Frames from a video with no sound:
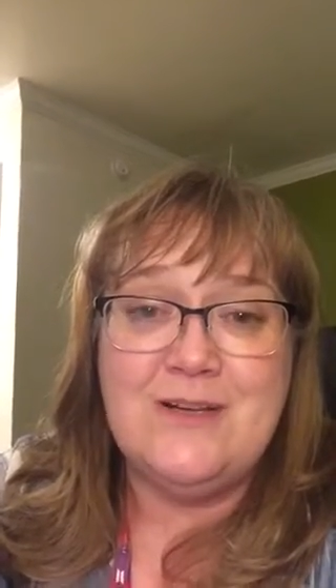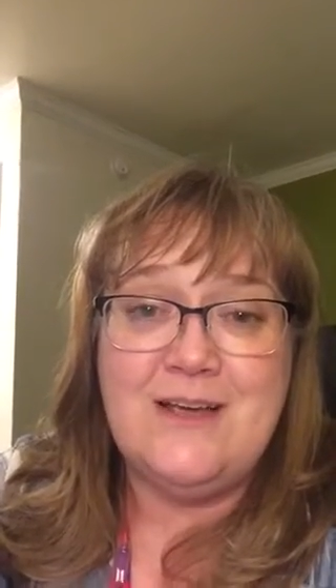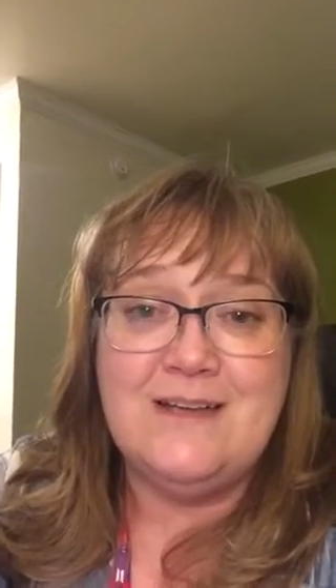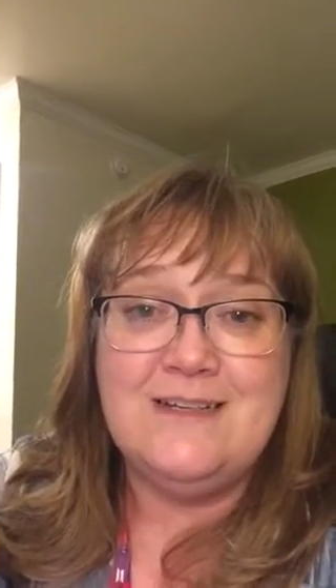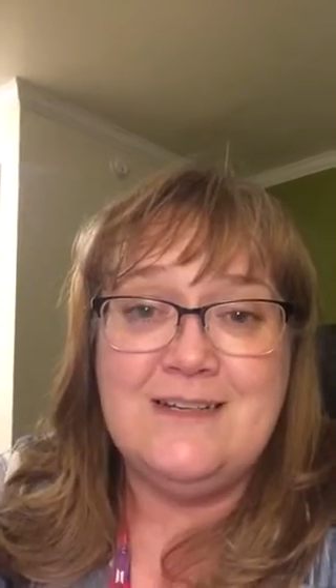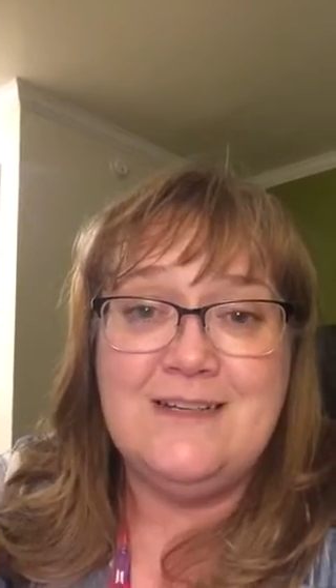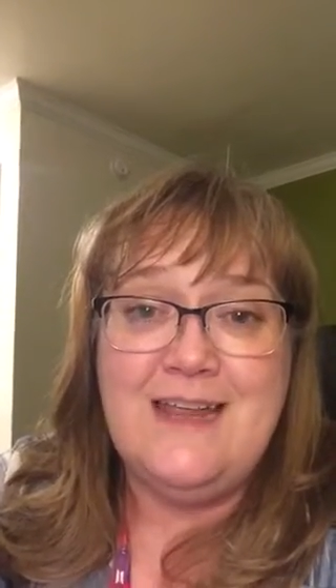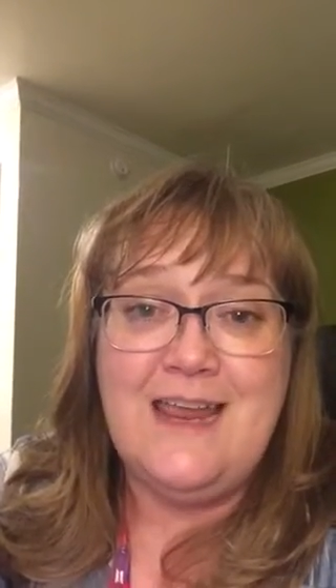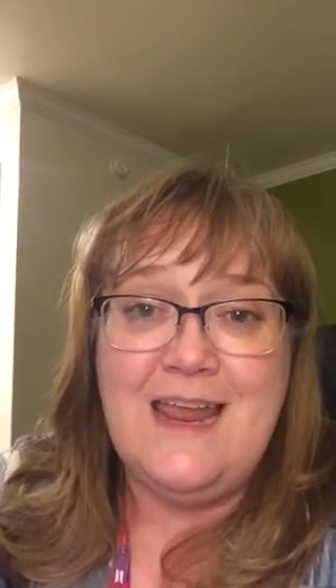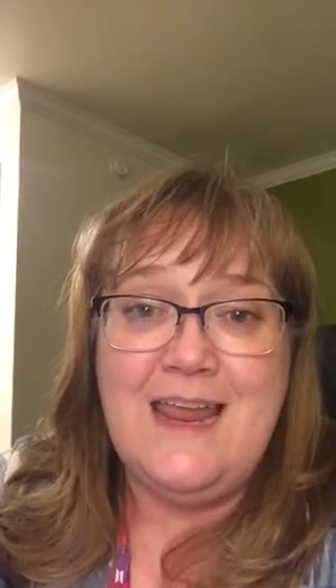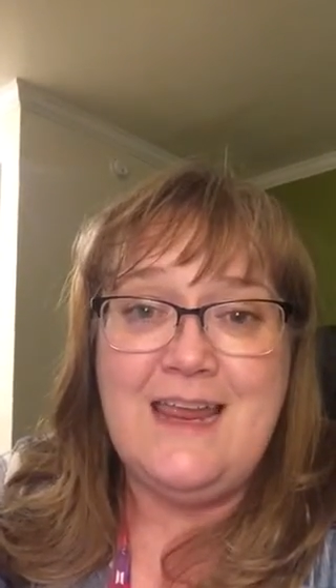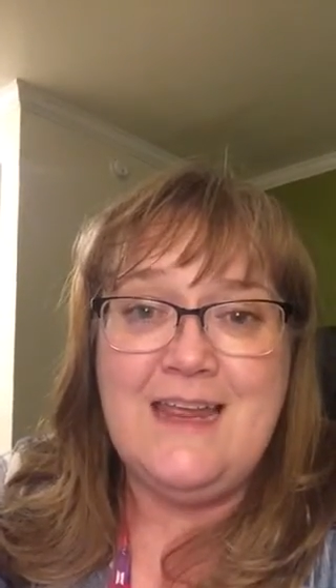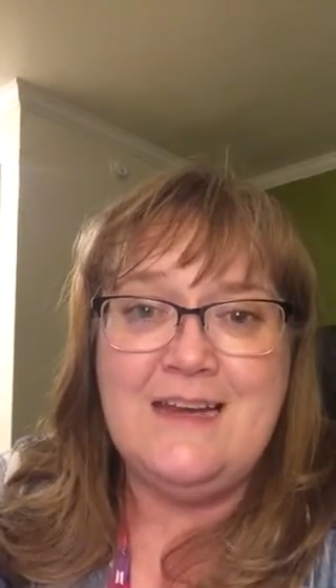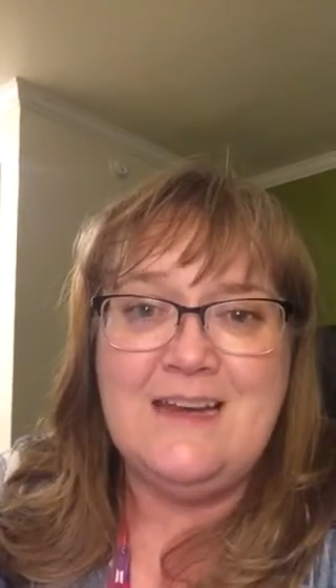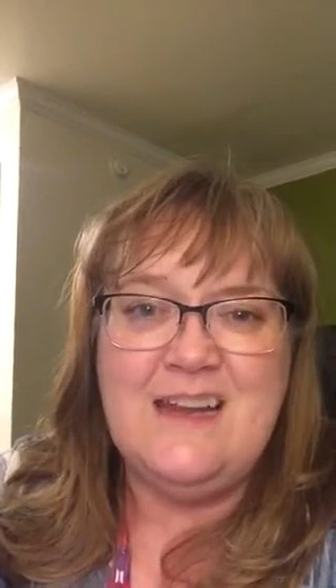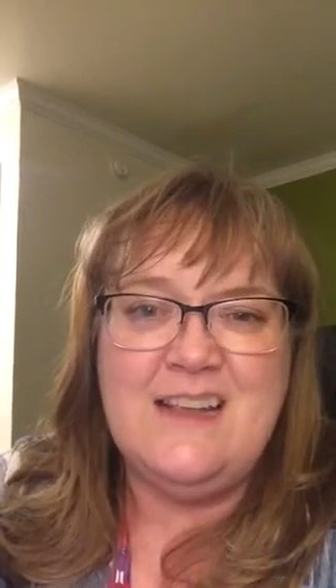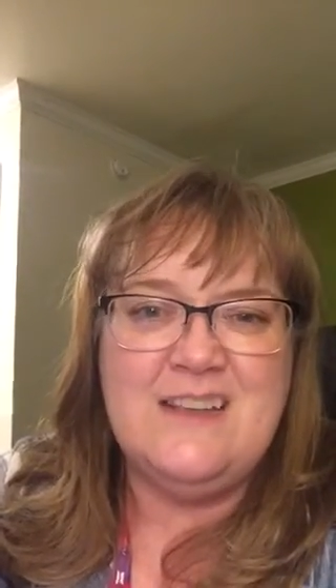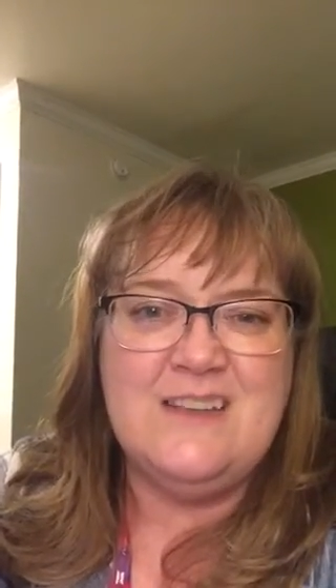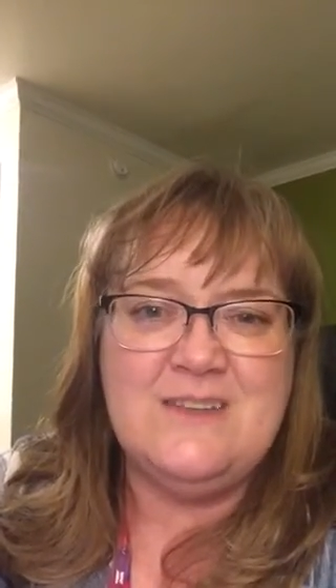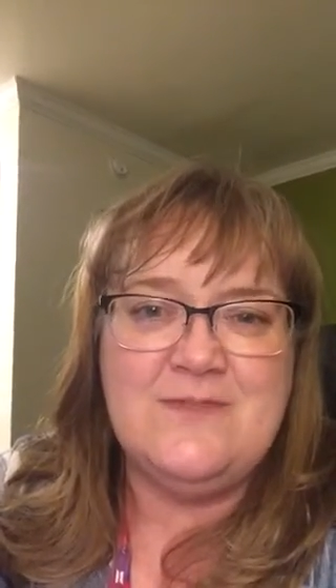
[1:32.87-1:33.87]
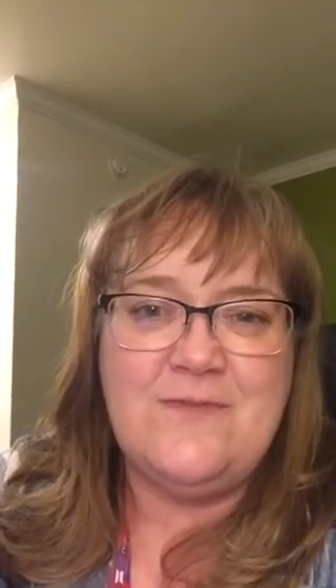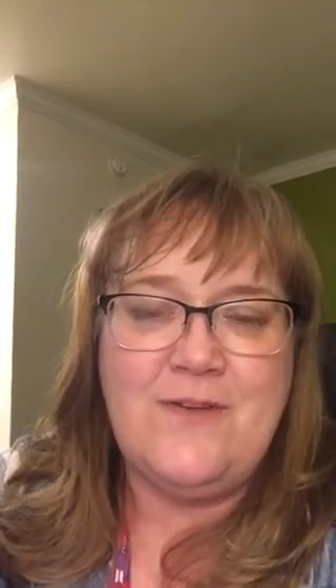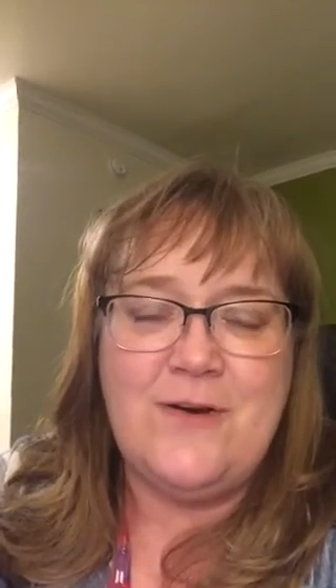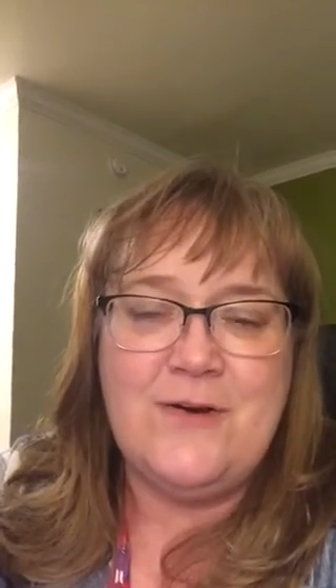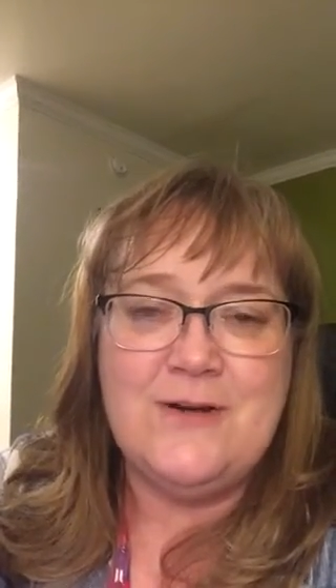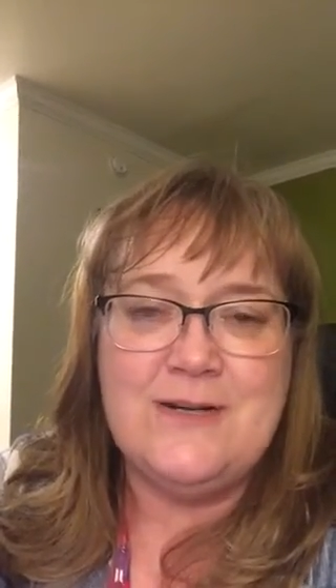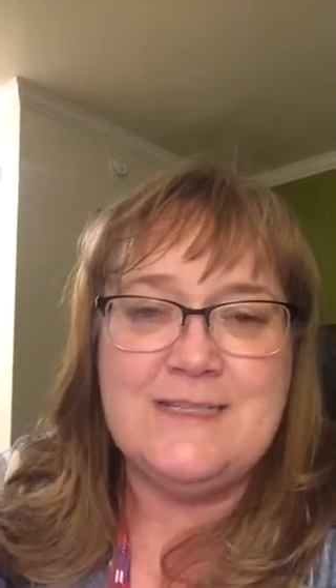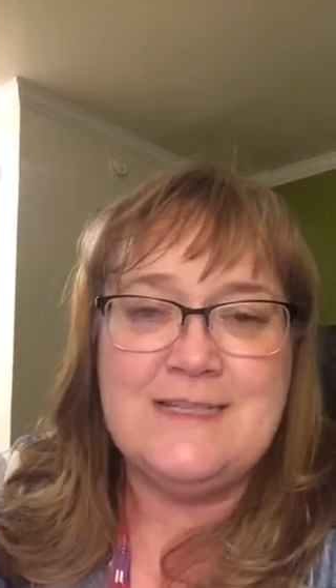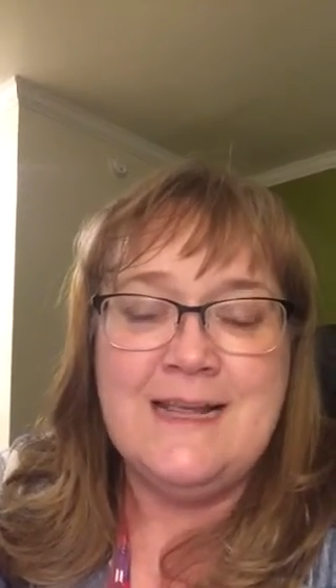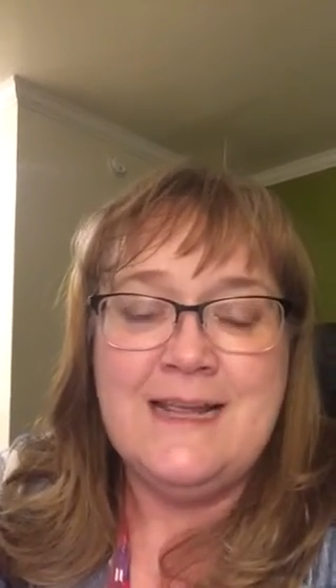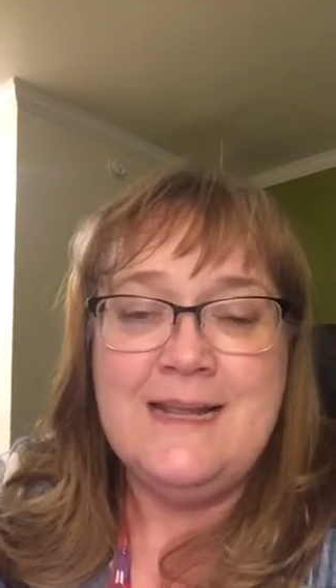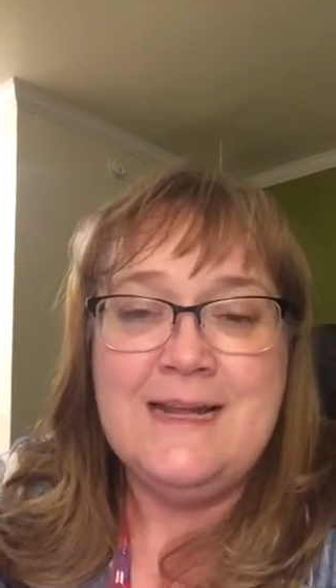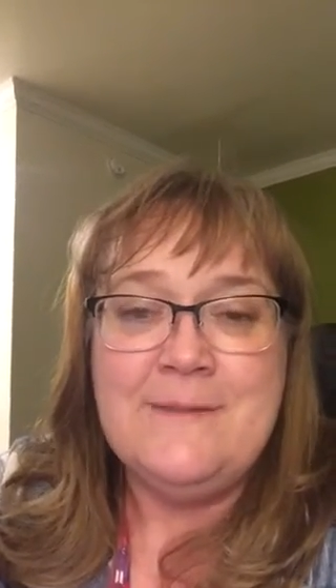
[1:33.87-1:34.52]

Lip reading: on today, and as far as